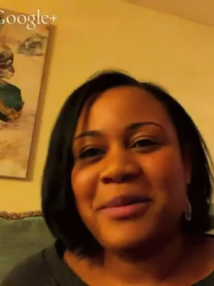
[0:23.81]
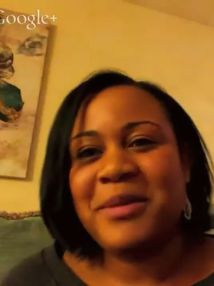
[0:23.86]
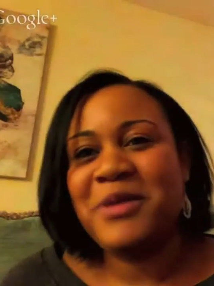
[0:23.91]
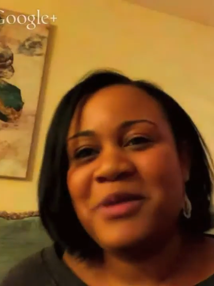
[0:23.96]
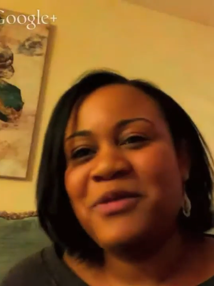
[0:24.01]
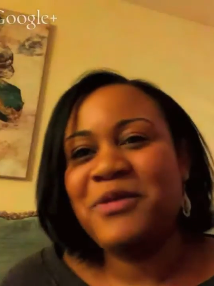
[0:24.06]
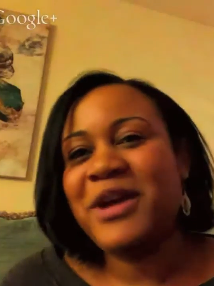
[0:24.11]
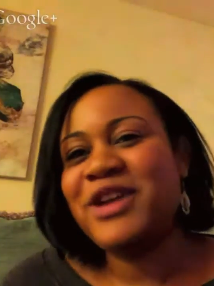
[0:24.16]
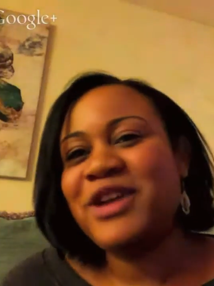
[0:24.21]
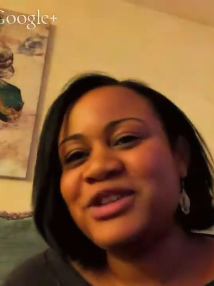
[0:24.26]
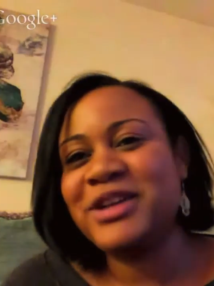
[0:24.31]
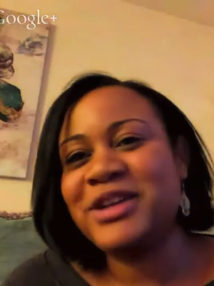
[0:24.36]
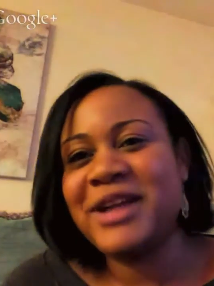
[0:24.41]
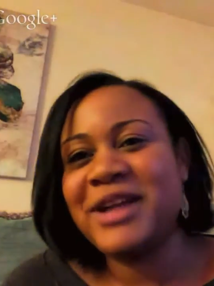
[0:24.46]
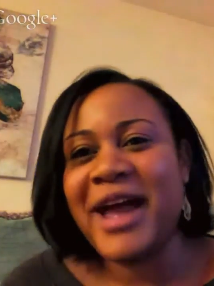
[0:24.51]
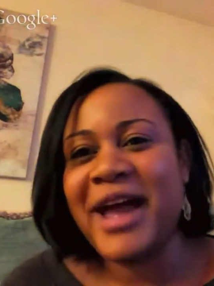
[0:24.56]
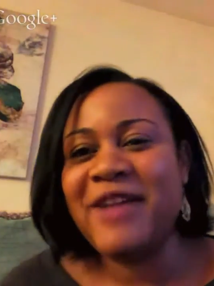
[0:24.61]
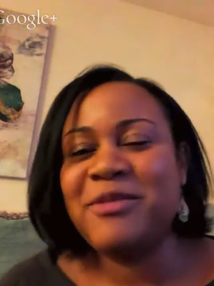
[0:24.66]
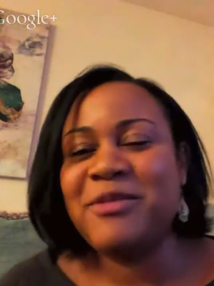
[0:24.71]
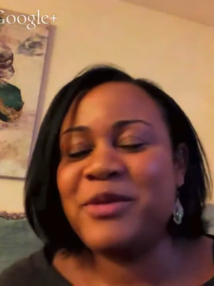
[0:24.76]
I mean, Rachael and
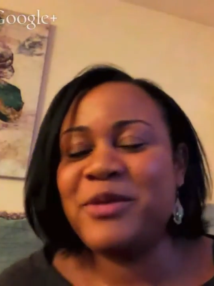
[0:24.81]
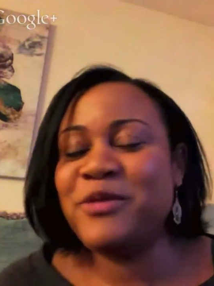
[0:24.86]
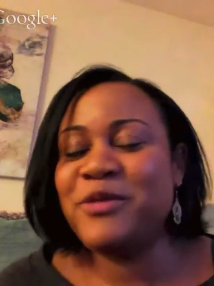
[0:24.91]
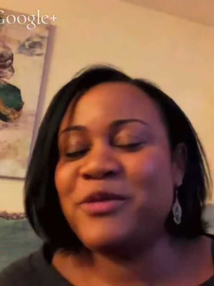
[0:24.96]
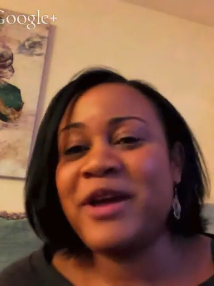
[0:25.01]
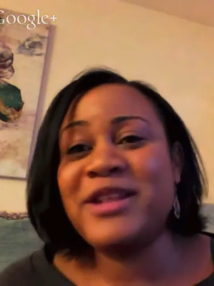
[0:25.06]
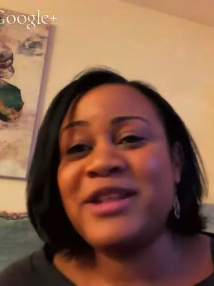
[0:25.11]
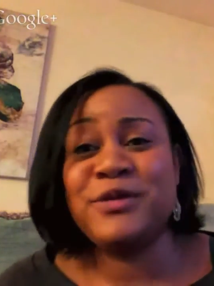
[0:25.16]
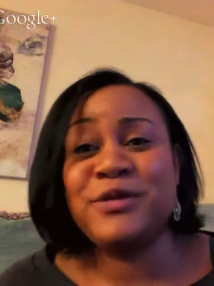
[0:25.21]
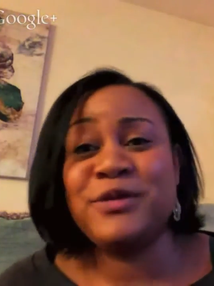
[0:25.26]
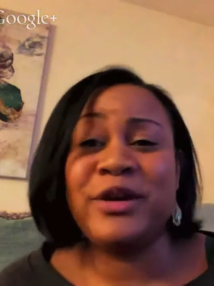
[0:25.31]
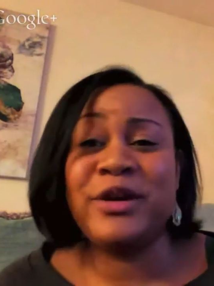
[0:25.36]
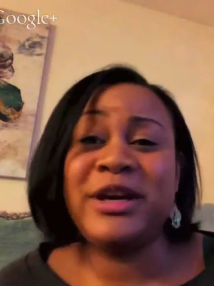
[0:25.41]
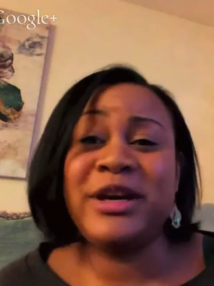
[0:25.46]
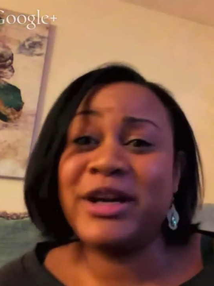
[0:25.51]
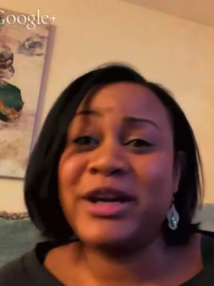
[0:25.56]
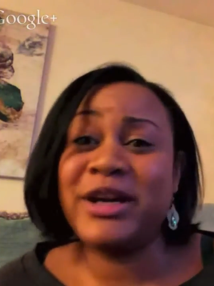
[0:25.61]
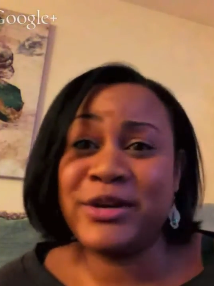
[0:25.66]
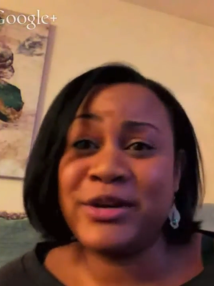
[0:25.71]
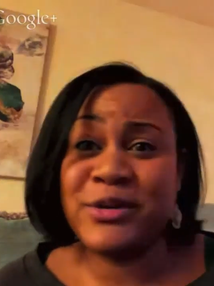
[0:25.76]
I have been friends for
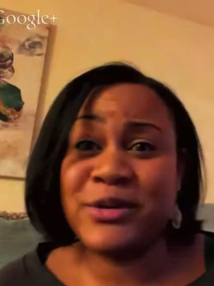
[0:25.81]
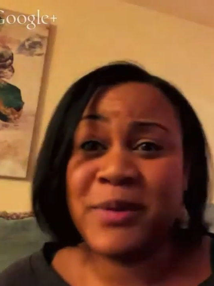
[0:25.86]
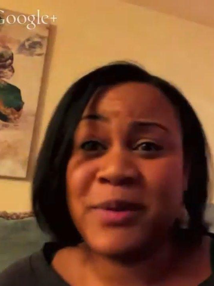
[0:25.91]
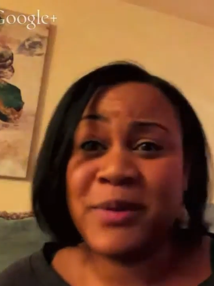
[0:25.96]
years.